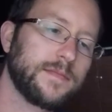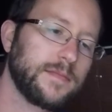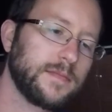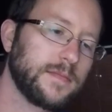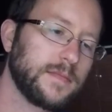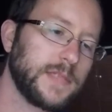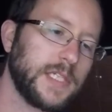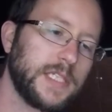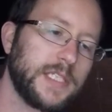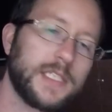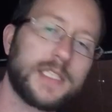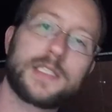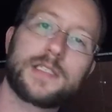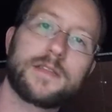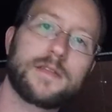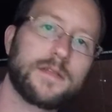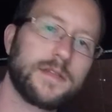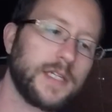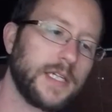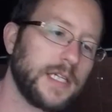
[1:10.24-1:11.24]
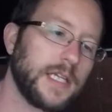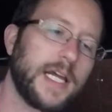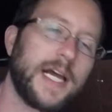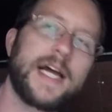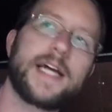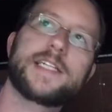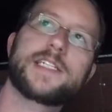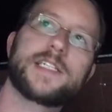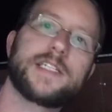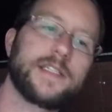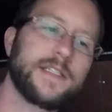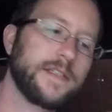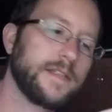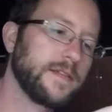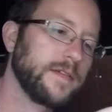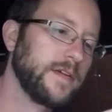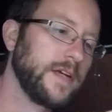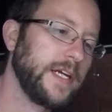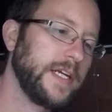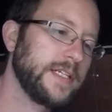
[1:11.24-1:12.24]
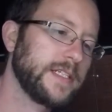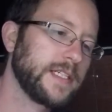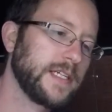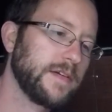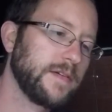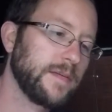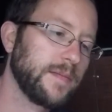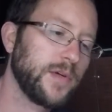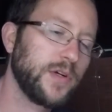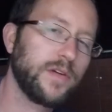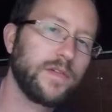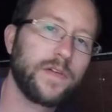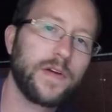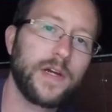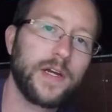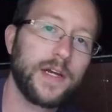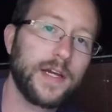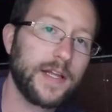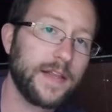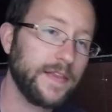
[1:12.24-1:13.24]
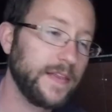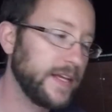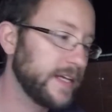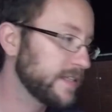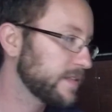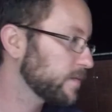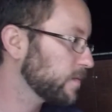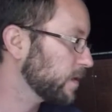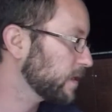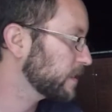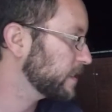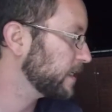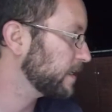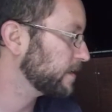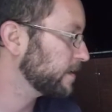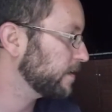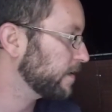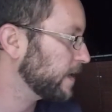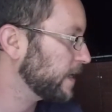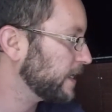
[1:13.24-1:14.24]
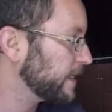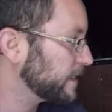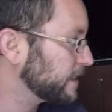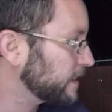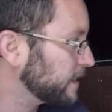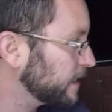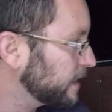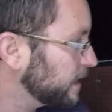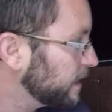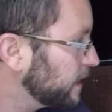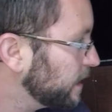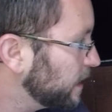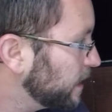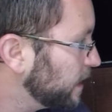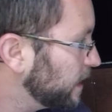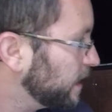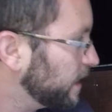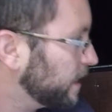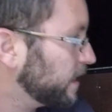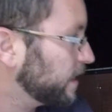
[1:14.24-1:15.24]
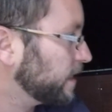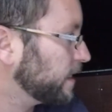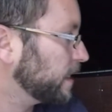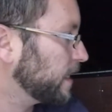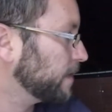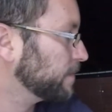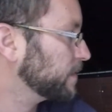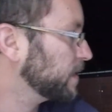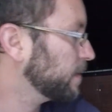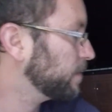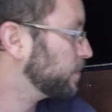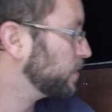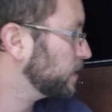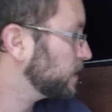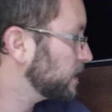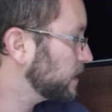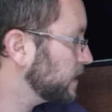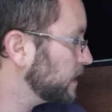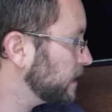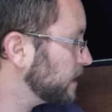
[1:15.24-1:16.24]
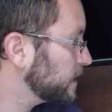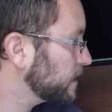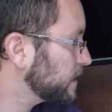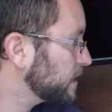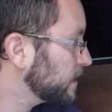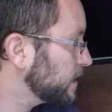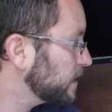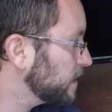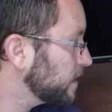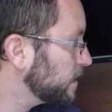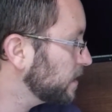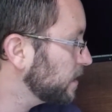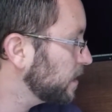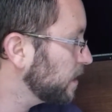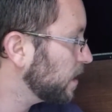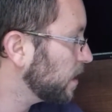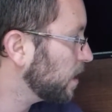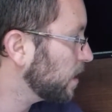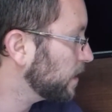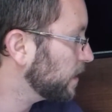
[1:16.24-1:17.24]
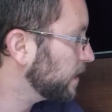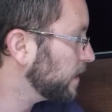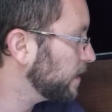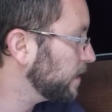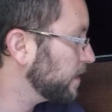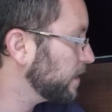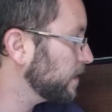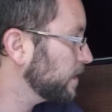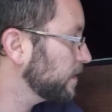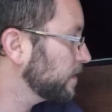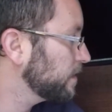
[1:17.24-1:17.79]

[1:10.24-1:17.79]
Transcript: they latch and easily remove. This works out great. I'm going to put this on here,